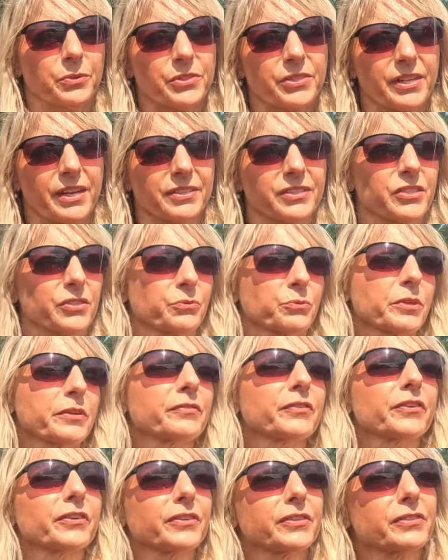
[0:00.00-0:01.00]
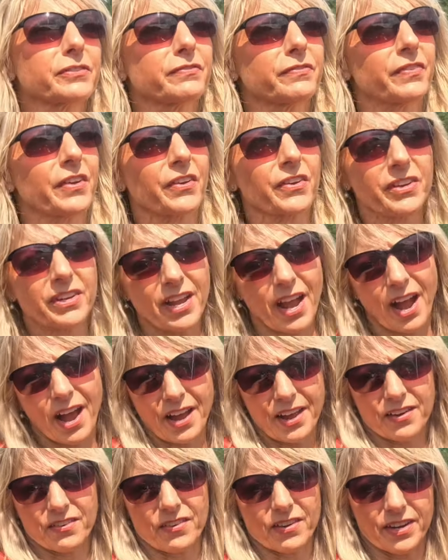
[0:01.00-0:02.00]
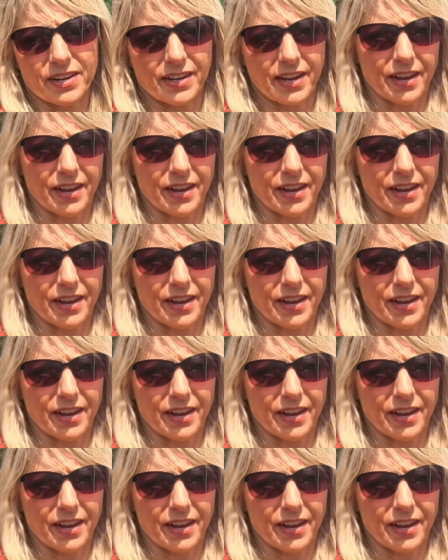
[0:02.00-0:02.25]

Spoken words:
Wisconsin River is very high right